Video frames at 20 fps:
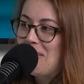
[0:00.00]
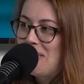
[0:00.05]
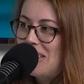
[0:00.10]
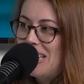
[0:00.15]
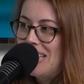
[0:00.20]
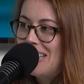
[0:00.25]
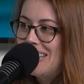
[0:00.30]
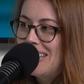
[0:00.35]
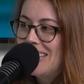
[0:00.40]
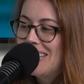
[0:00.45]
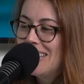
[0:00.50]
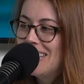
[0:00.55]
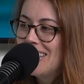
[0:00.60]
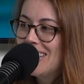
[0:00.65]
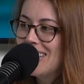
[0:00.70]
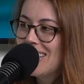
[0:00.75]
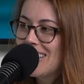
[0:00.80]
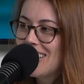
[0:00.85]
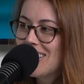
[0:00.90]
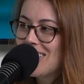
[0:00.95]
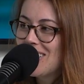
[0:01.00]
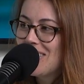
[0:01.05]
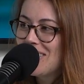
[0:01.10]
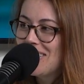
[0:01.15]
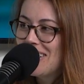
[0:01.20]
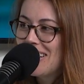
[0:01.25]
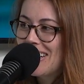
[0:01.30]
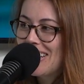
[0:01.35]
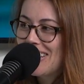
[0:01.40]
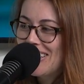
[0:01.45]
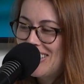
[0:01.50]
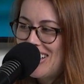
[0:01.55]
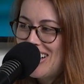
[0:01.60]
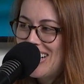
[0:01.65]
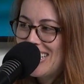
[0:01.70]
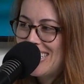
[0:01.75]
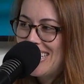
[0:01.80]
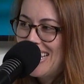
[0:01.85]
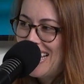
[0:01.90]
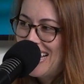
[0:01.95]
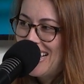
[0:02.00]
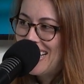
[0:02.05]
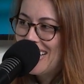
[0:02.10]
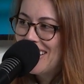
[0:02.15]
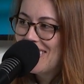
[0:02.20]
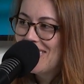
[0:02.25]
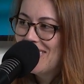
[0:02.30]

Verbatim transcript: me, you'll want a latte